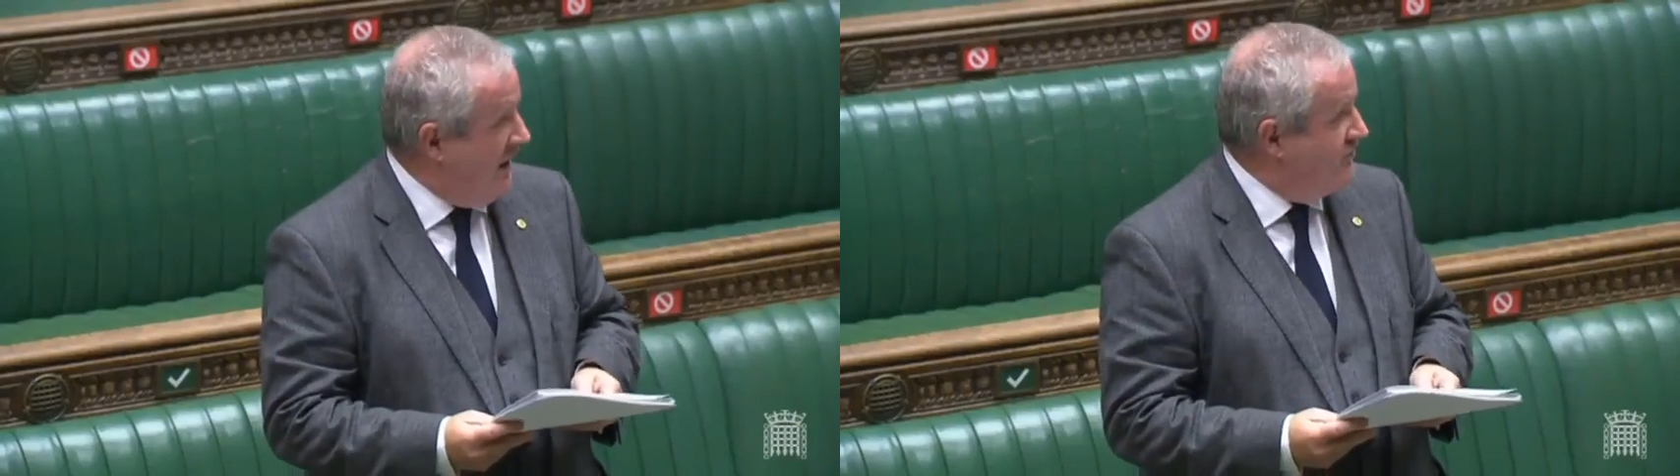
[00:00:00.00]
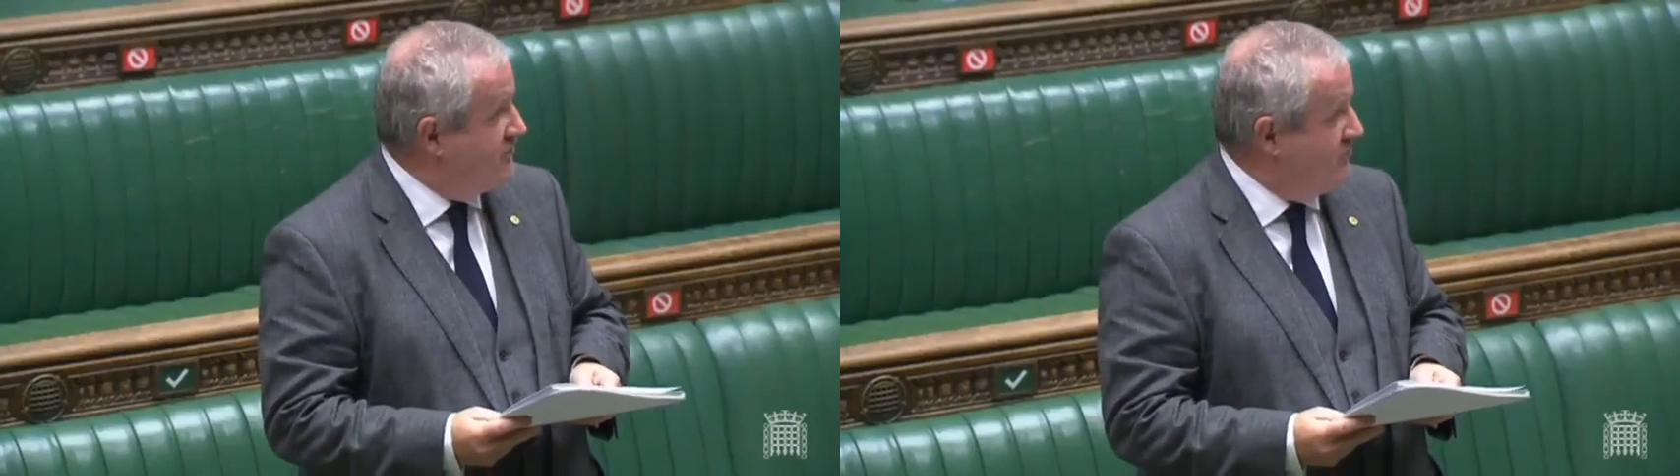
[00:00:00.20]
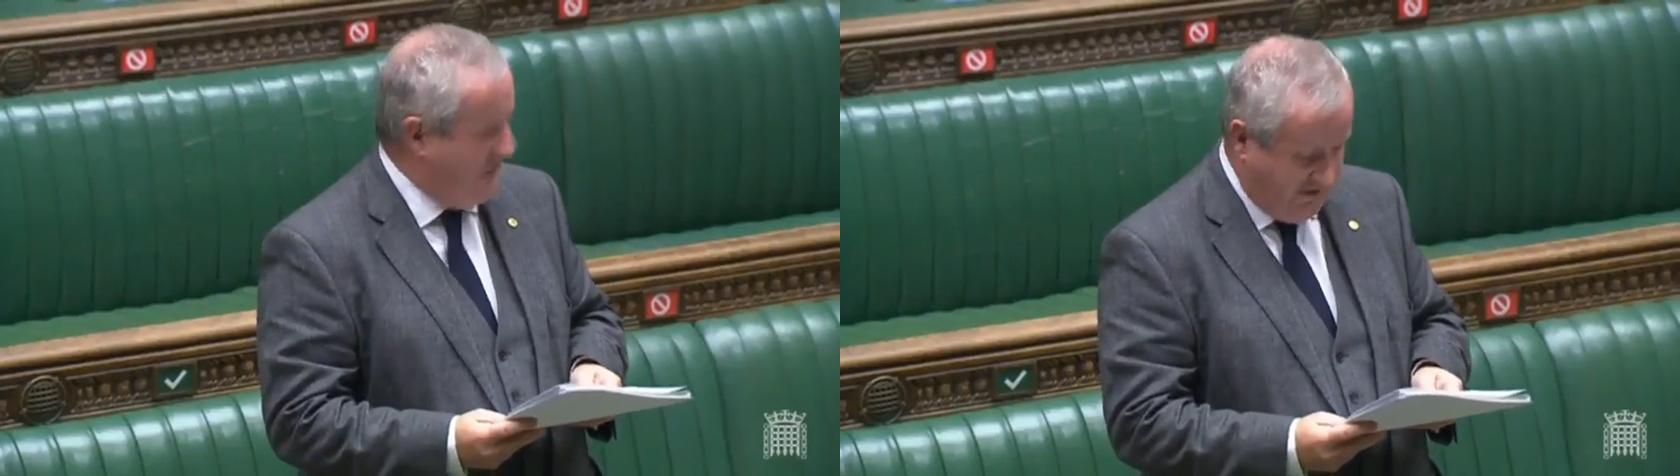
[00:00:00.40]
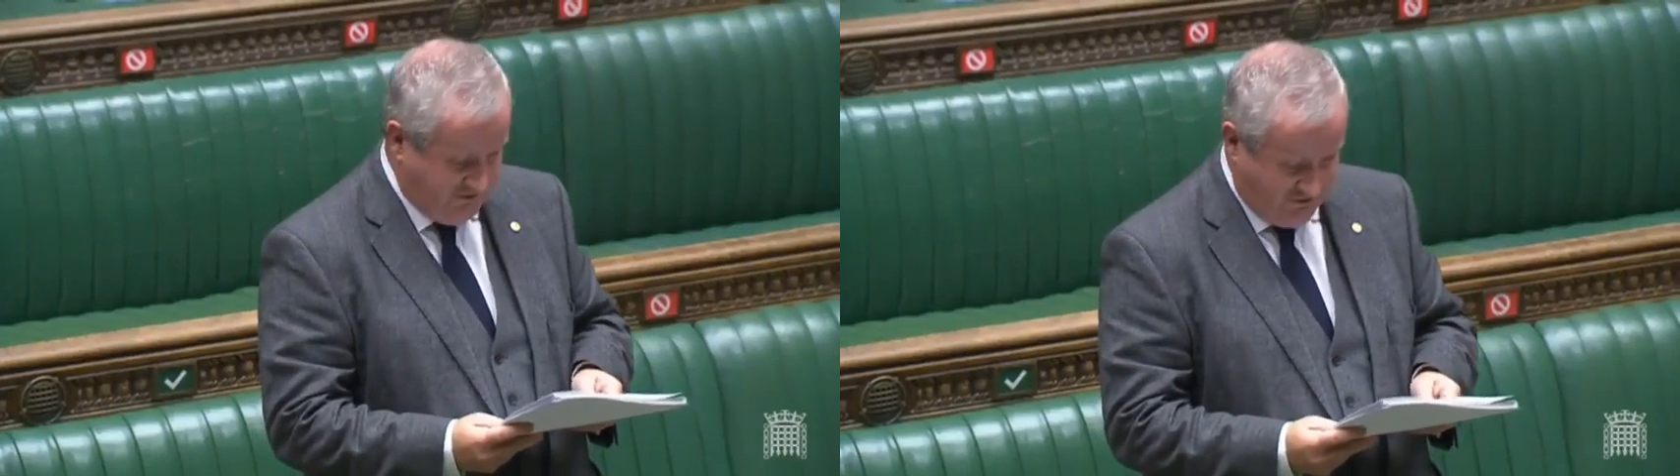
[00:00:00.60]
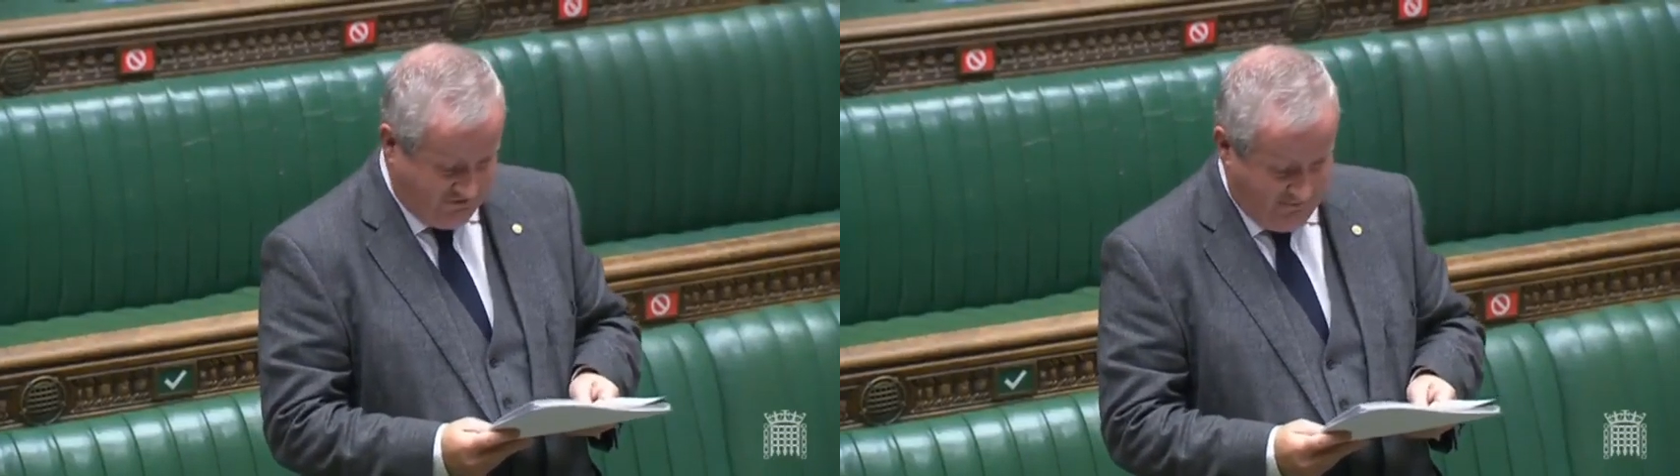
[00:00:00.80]

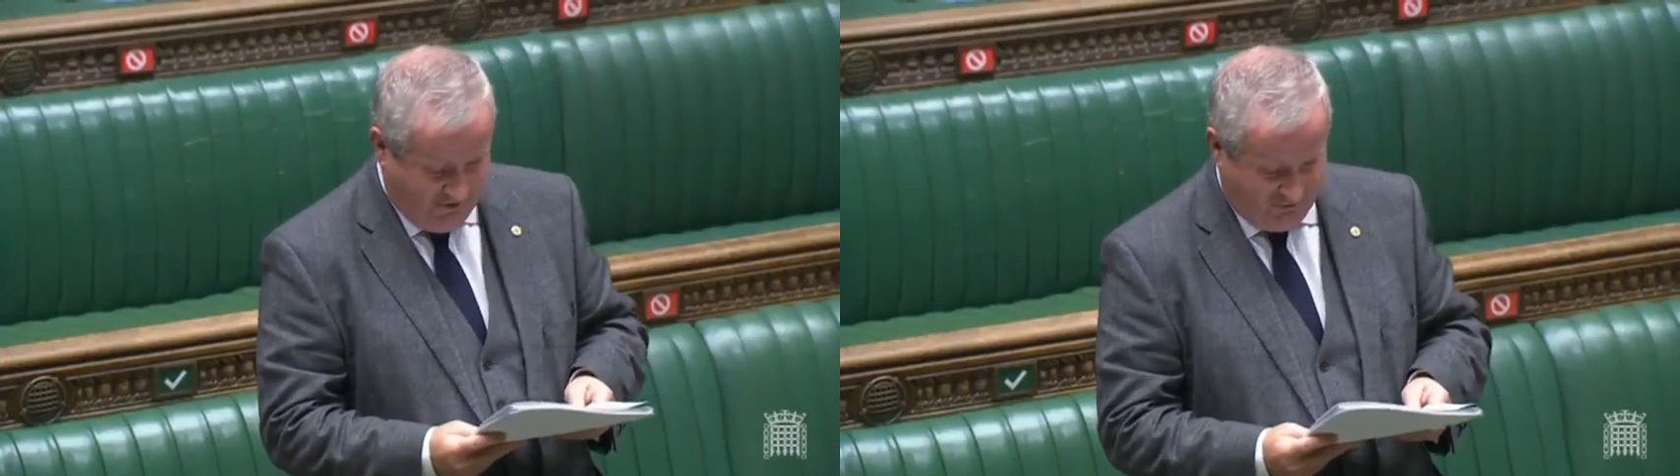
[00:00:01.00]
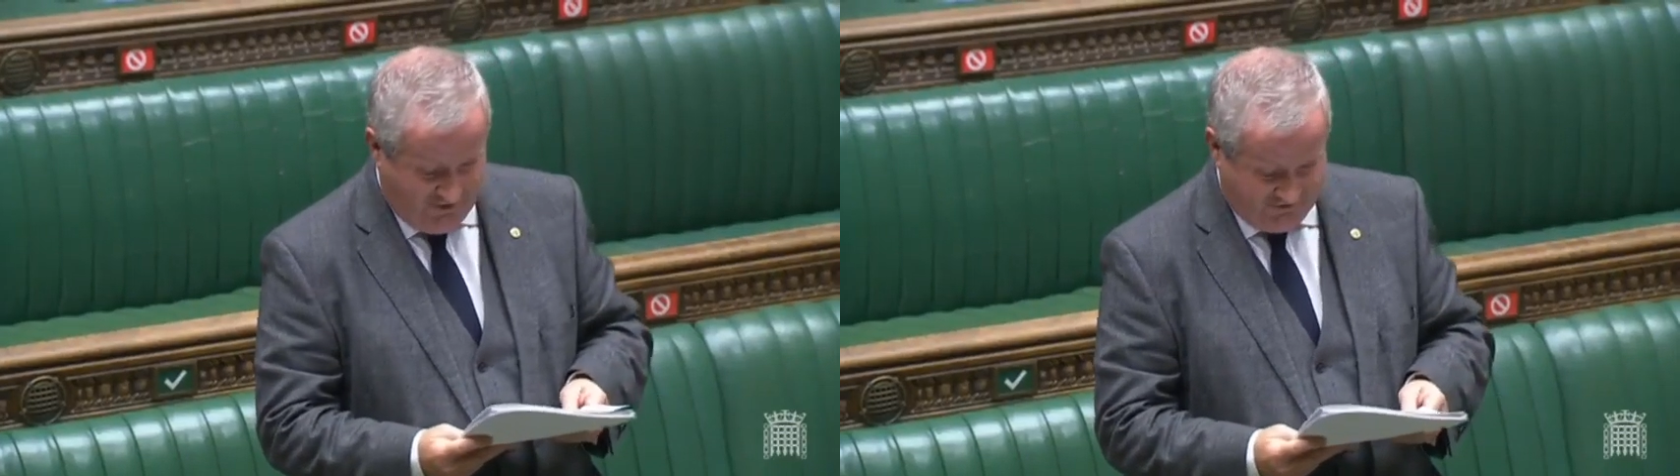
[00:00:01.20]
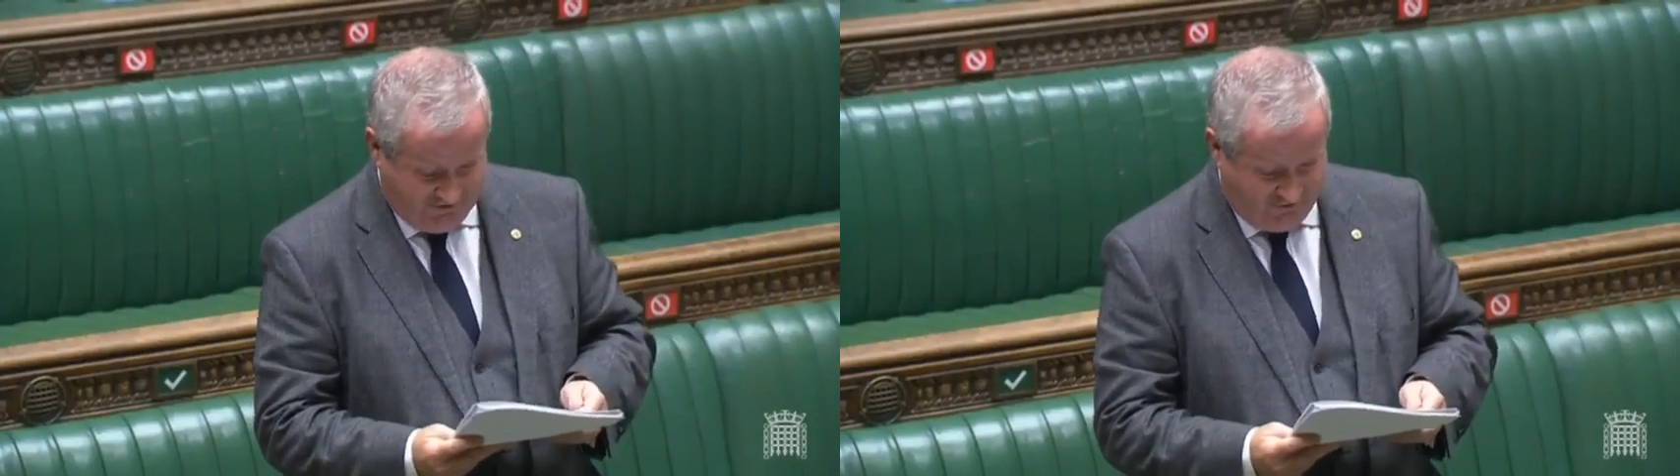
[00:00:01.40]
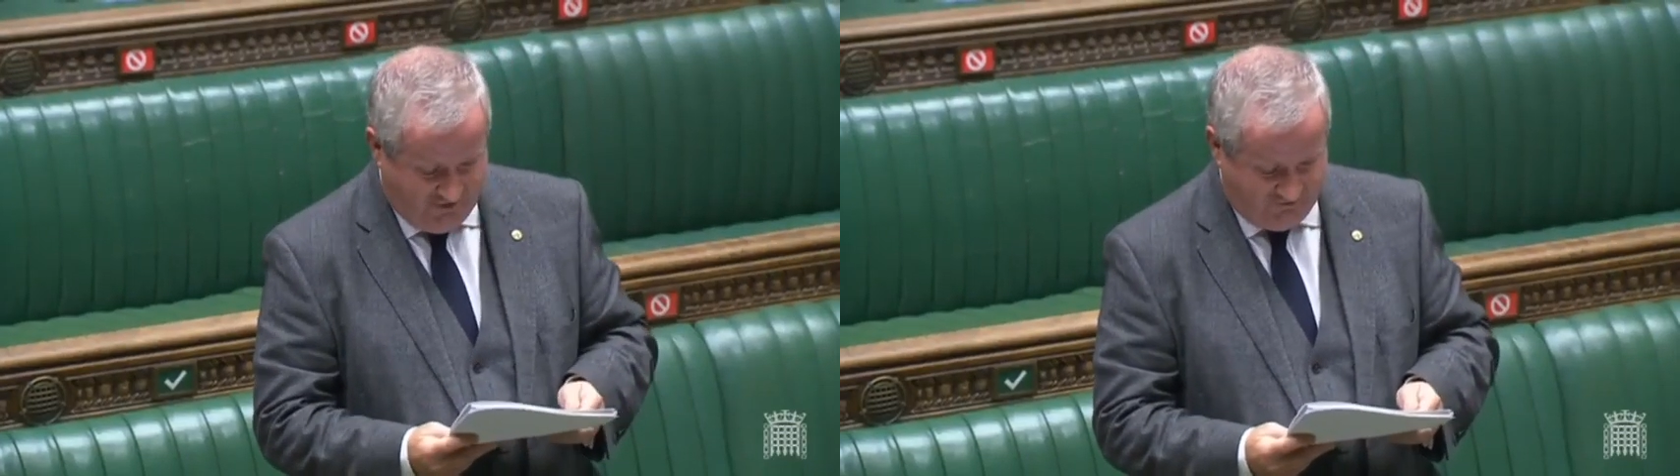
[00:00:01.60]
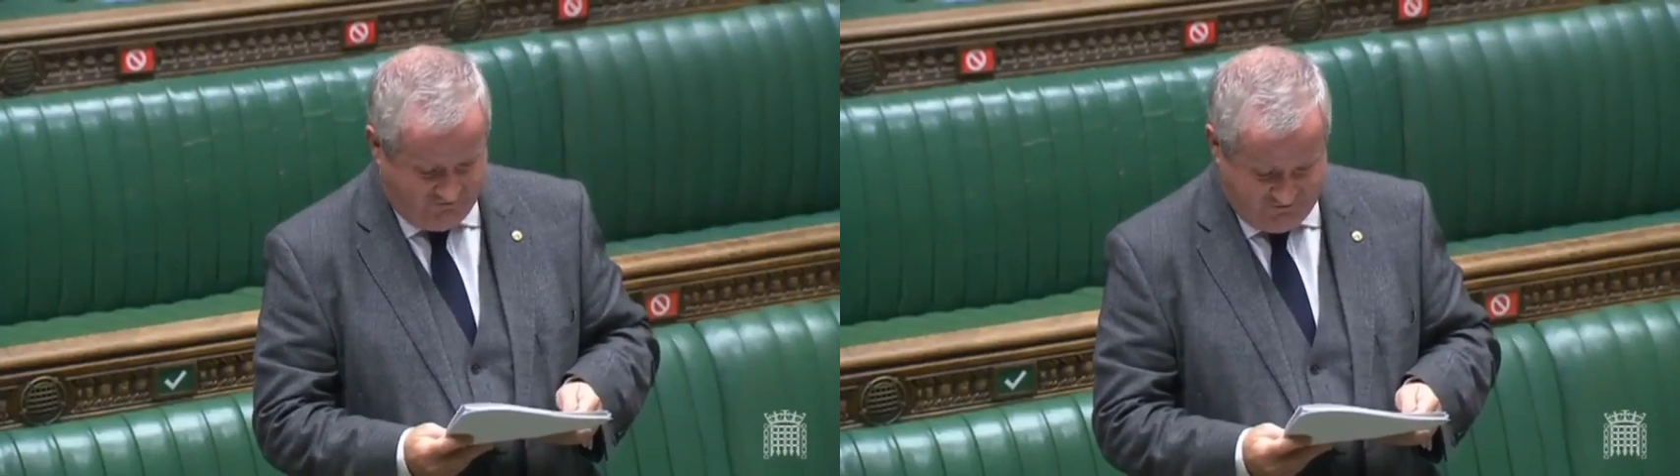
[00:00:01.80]
undermined our democratic
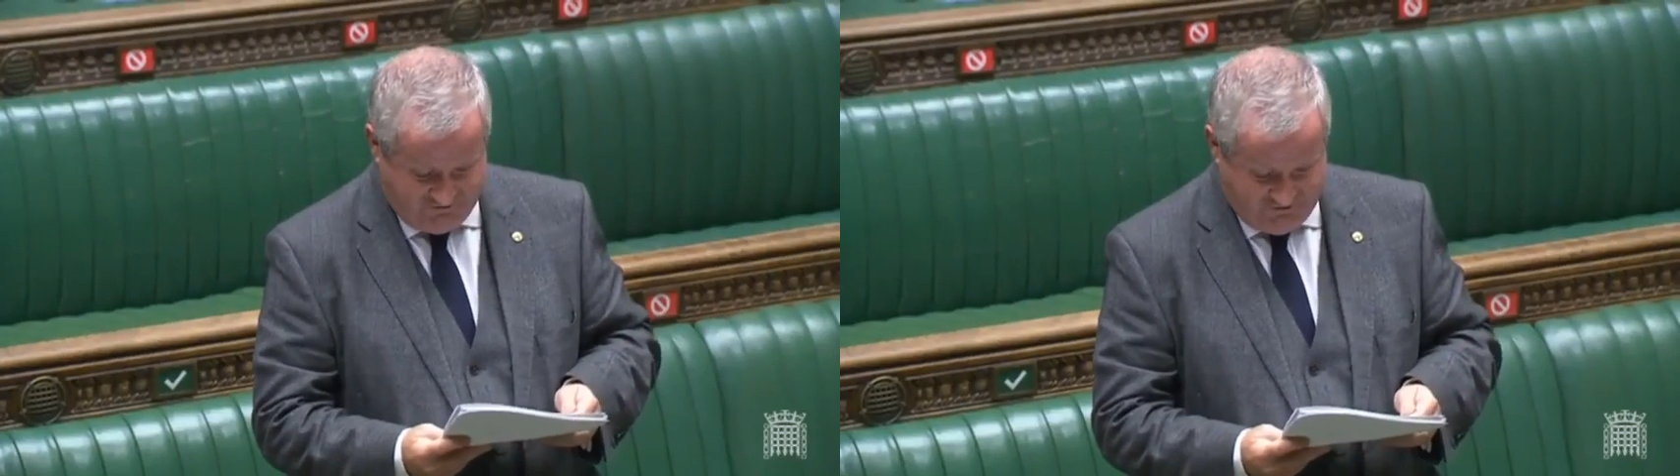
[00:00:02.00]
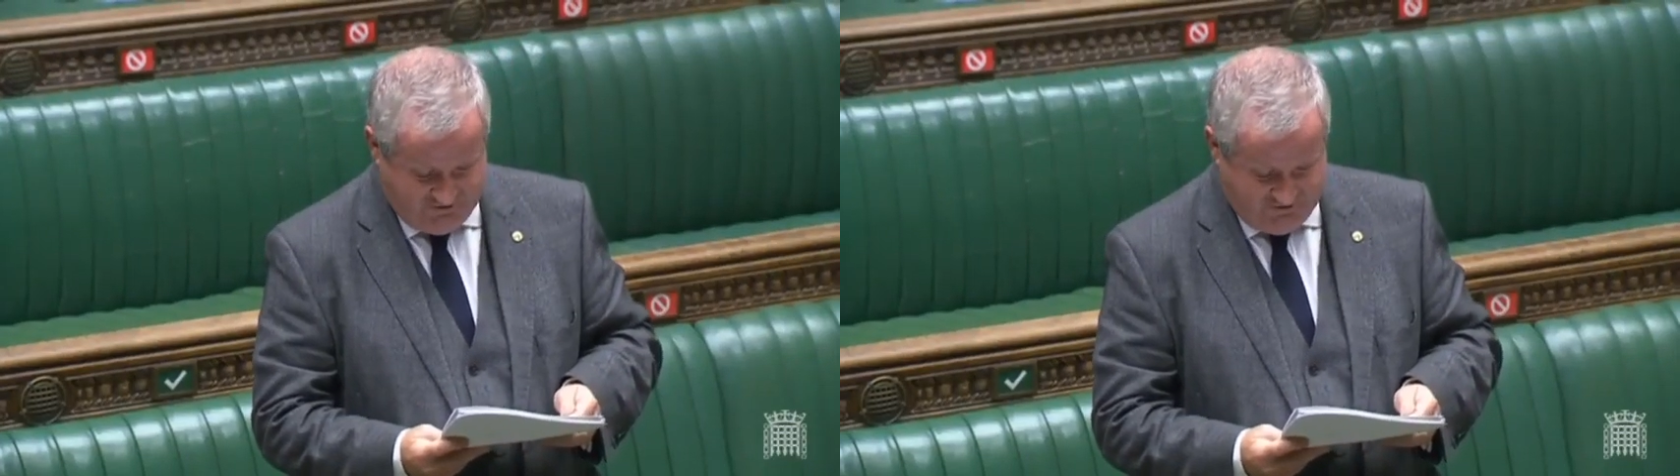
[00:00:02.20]
rights.